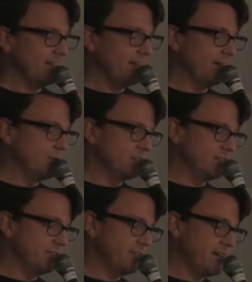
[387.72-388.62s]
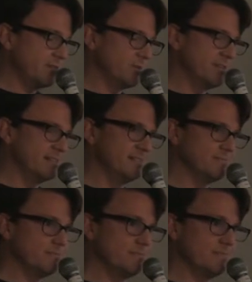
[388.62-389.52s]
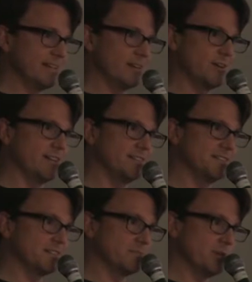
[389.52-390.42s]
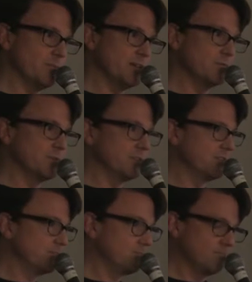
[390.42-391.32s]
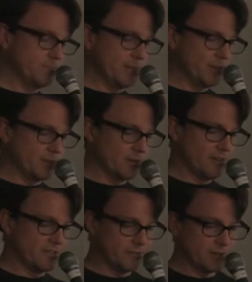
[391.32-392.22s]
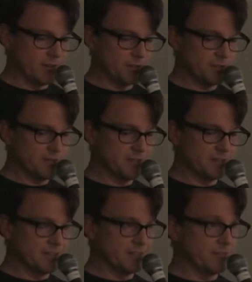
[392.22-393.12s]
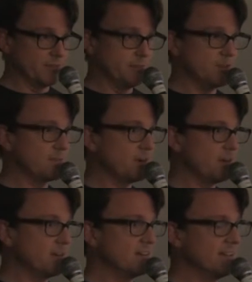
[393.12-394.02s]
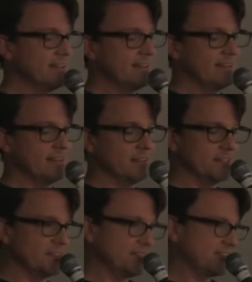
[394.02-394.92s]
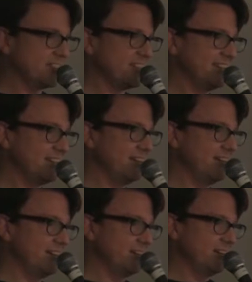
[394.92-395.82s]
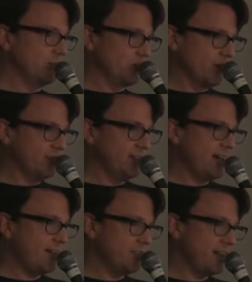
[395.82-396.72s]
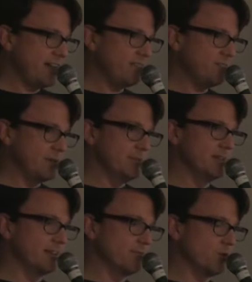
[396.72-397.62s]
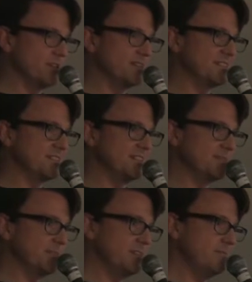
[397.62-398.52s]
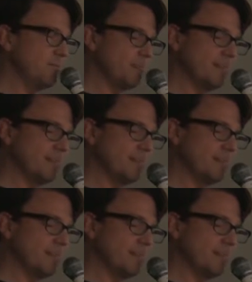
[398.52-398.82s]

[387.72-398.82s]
And what they found when they carry out this experiment with people across different cultures is that for the most part, unless it's uh, roughly half and half, maybe like 40-60 split.